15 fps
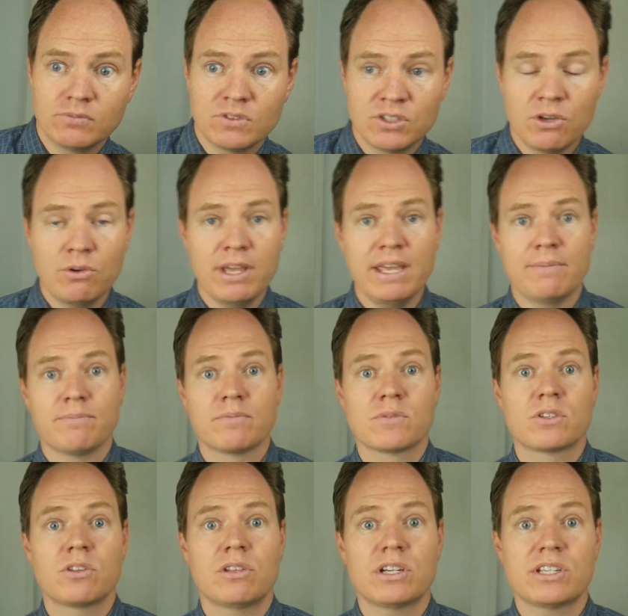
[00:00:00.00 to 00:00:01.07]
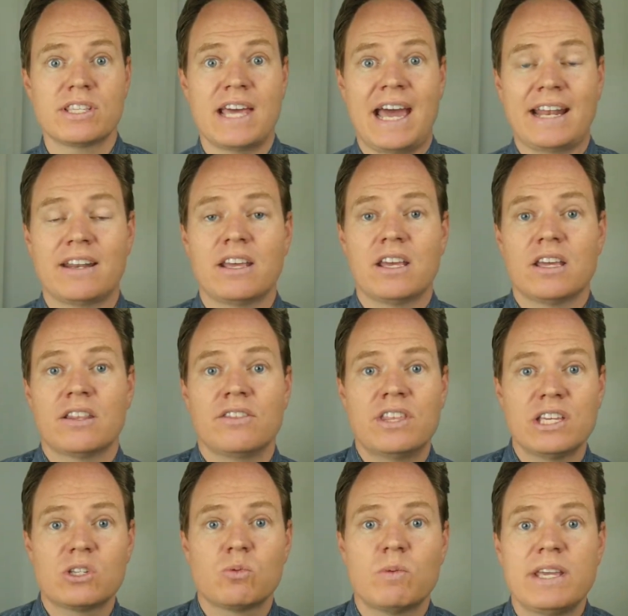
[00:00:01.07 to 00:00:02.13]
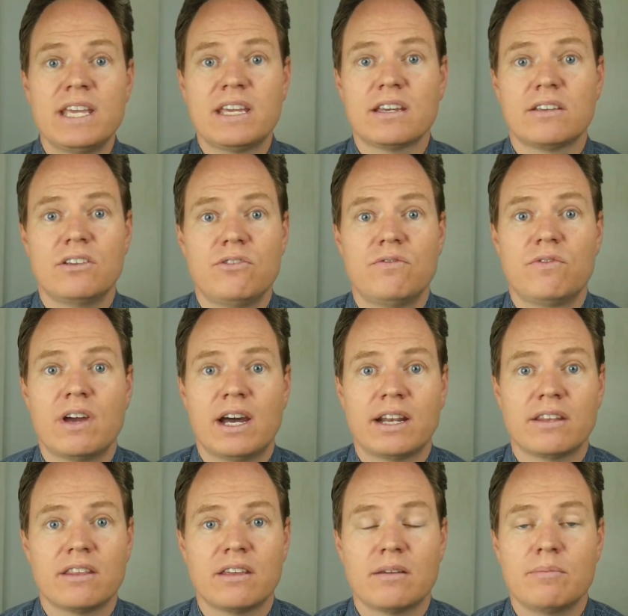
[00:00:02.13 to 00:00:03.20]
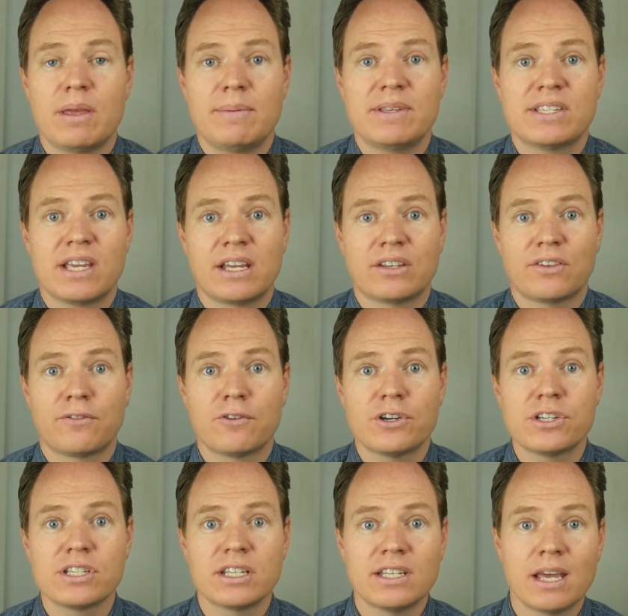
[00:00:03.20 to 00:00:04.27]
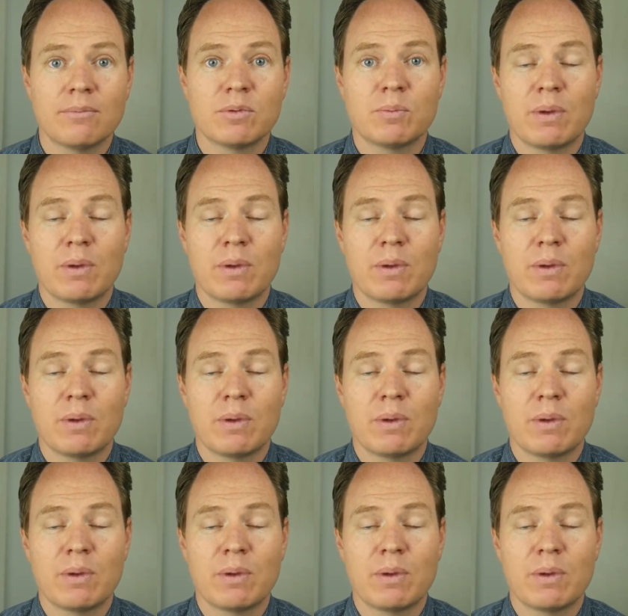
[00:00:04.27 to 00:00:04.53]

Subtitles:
Okay, so there's that. This week, you've got the baby science first attempt